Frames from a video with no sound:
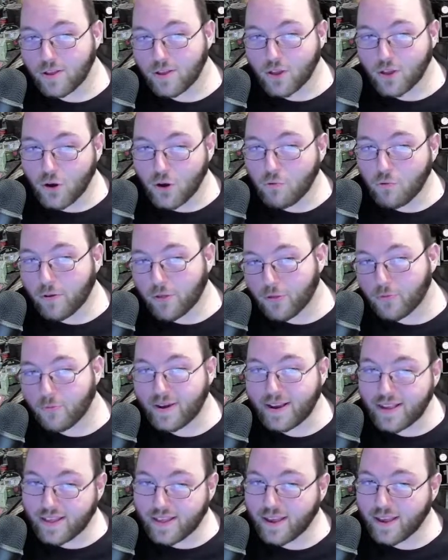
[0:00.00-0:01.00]
two or three
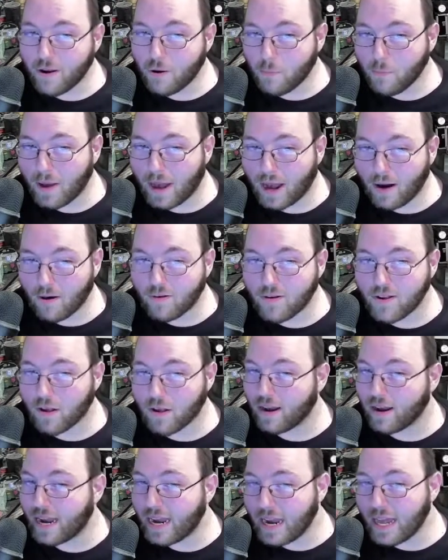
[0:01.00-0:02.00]
standard powers on
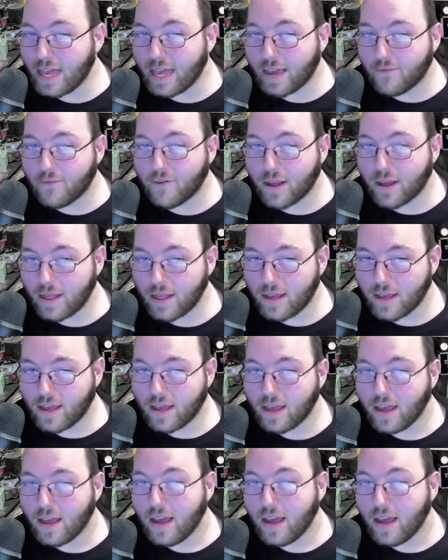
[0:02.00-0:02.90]
any given click